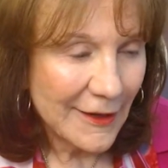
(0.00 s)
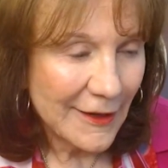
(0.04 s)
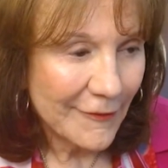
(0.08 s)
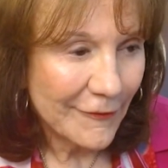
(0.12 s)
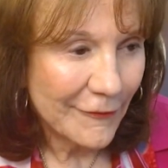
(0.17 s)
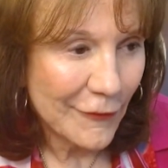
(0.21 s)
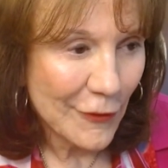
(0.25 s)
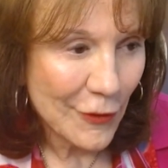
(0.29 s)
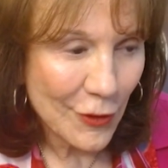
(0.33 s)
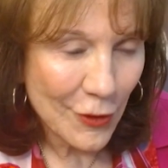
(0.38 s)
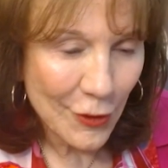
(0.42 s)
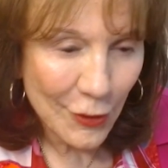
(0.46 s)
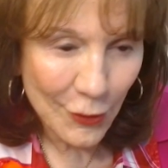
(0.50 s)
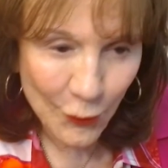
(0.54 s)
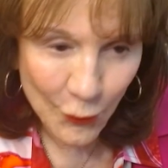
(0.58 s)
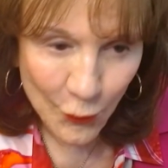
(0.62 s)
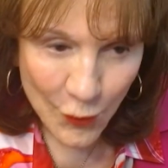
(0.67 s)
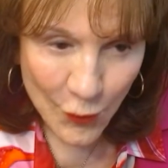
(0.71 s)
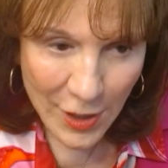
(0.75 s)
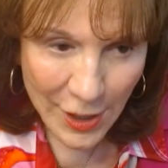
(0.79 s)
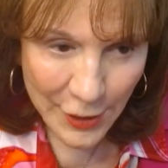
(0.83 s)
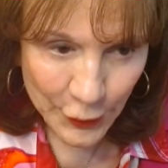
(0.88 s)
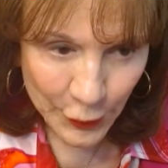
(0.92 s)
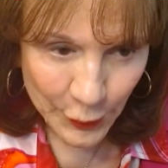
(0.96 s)
for
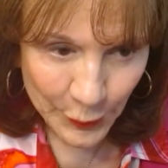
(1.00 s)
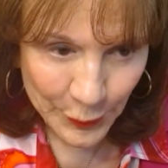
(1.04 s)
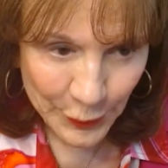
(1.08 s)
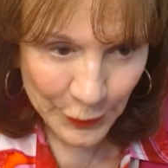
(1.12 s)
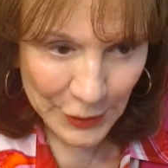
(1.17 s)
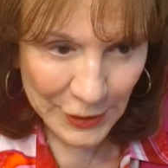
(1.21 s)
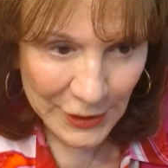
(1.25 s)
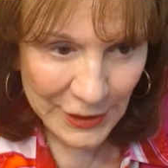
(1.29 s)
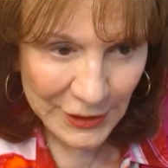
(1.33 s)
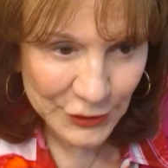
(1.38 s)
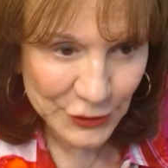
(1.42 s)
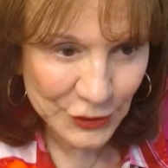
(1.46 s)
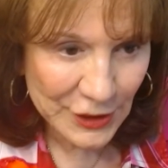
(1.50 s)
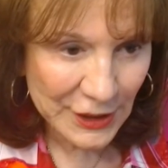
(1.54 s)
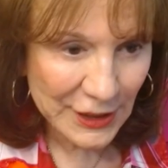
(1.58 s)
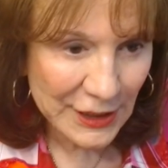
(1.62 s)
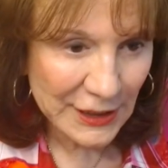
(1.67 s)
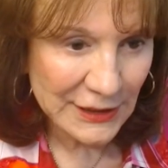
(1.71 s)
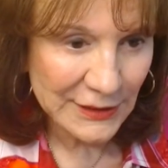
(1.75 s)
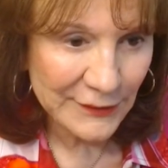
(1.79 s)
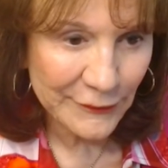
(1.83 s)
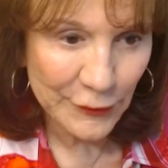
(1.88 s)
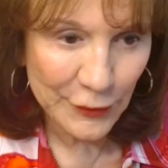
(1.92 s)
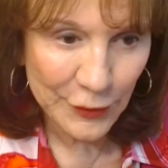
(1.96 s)
water
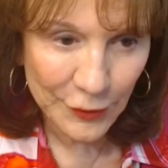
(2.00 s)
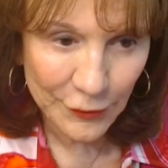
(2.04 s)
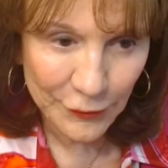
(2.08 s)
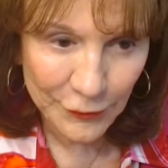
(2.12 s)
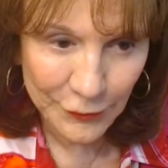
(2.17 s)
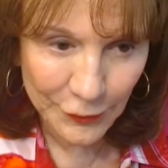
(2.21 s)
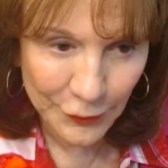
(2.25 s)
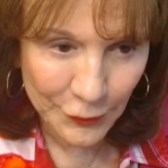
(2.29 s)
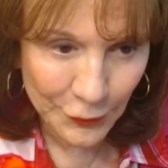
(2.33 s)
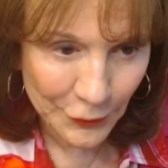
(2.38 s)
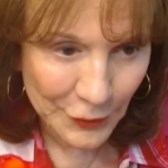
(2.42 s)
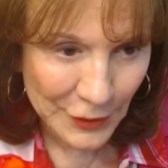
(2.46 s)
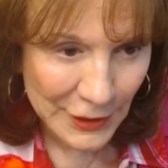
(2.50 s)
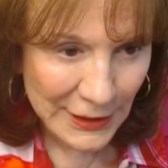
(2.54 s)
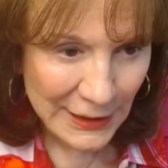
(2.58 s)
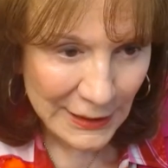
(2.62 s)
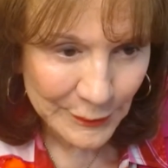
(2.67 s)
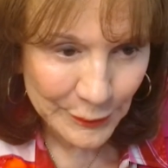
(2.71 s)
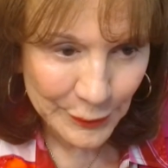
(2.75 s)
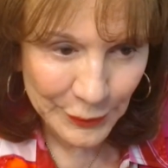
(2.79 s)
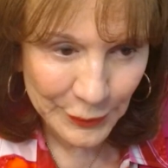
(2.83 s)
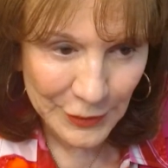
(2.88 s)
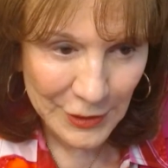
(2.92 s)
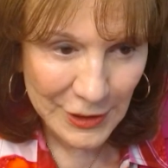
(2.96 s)
projects, for
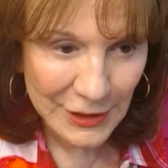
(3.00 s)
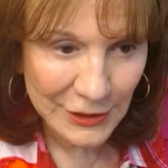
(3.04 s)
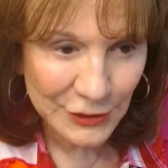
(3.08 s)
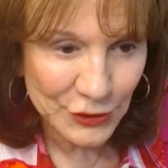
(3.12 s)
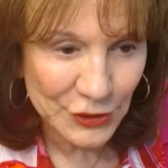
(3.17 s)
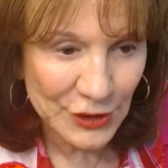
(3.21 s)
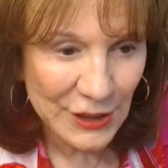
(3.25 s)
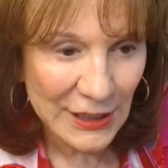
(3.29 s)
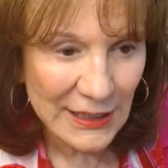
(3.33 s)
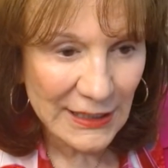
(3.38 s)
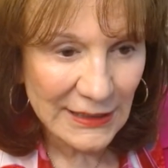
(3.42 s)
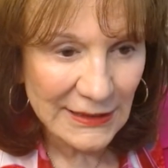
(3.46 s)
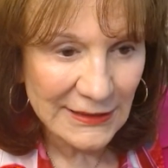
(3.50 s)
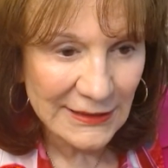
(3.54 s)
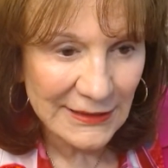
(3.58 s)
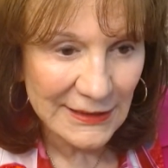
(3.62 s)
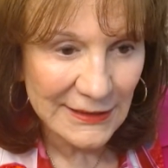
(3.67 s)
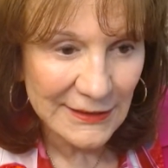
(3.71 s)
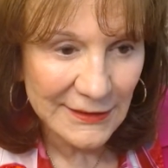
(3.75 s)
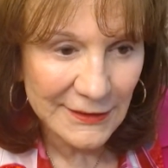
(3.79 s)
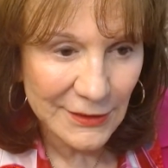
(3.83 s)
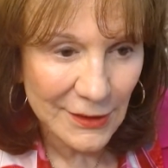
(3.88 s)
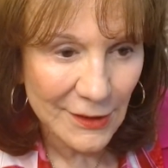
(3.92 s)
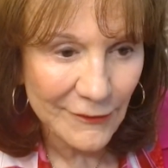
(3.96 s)
grid projects,
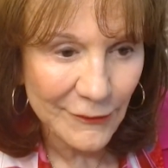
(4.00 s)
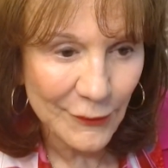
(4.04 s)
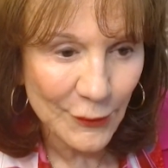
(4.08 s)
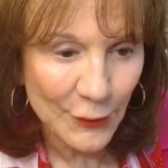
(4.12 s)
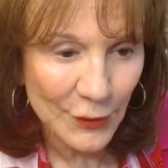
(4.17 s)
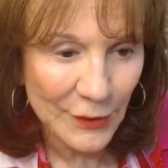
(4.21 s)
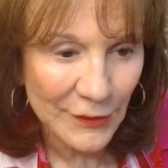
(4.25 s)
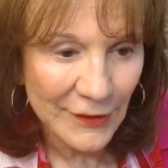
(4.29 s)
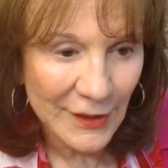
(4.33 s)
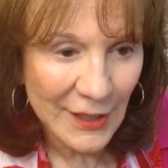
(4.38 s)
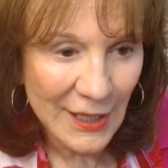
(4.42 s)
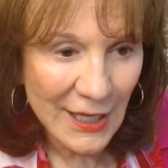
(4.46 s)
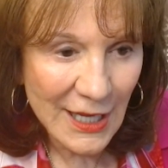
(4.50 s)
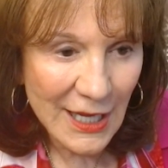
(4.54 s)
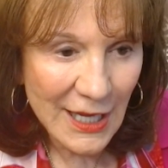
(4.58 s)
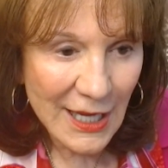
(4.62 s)
and so forth.